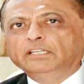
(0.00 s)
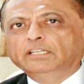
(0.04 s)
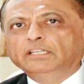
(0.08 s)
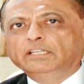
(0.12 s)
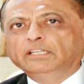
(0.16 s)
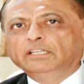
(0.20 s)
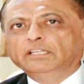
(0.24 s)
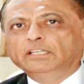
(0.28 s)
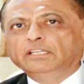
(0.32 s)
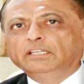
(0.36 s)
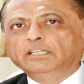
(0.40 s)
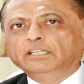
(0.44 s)

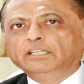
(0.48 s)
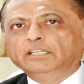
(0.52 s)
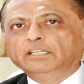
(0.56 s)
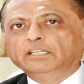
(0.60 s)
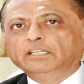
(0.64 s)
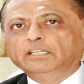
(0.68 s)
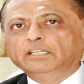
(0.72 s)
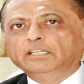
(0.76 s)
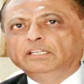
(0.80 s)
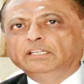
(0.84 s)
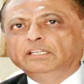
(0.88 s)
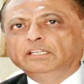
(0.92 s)

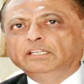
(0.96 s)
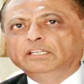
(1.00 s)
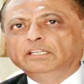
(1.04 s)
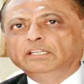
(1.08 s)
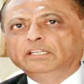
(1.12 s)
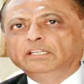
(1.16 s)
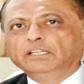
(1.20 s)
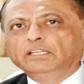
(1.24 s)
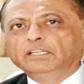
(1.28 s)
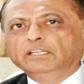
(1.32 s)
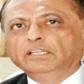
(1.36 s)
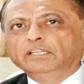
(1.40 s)

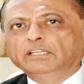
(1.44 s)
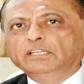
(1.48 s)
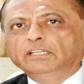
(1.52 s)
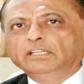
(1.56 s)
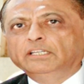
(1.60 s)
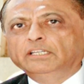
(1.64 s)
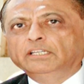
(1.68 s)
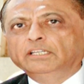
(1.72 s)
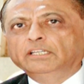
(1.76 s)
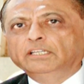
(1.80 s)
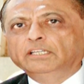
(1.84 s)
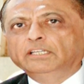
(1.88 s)

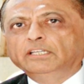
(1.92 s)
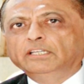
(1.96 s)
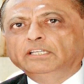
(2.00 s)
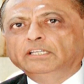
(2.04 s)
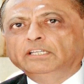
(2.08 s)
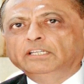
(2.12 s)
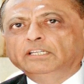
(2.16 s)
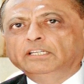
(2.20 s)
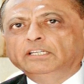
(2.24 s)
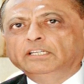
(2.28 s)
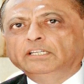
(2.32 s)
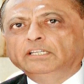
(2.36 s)

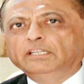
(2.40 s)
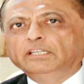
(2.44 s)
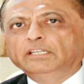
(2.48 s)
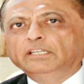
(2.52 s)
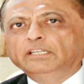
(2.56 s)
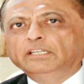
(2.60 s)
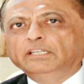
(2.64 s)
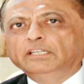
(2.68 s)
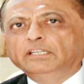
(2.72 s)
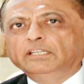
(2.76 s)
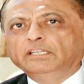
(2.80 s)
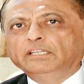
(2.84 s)

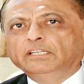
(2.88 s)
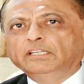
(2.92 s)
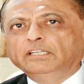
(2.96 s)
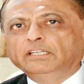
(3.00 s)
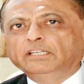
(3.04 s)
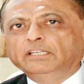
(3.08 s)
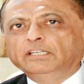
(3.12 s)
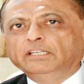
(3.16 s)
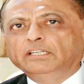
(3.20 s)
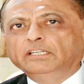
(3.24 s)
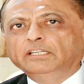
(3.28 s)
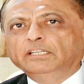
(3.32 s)

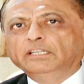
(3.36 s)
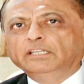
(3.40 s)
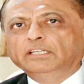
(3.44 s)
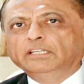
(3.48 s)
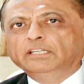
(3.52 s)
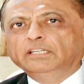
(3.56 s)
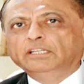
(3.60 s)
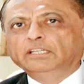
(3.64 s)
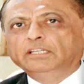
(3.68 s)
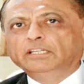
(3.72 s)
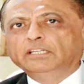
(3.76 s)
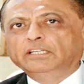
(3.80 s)

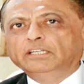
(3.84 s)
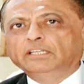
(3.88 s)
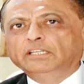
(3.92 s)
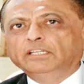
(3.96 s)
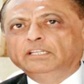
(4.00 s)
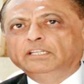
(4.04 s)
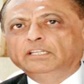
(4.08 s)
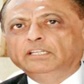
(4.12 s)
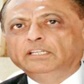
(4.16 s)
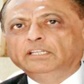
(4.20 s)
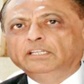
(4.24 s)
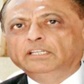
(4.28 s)

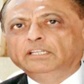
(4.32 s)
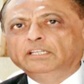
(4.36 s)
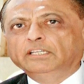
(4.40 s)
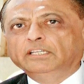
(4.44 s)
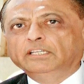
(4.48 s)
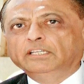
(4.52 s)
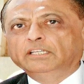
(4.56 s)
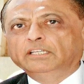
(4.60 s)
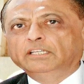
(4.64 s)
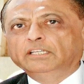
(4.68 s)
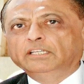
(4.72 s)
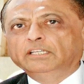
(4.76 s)

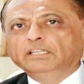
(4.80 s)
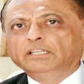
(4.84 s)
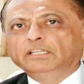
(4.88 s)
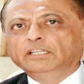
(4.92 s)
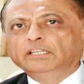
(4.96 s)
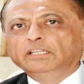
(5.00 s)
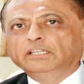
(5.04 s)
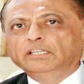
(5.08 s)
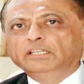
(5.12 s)
[no speech]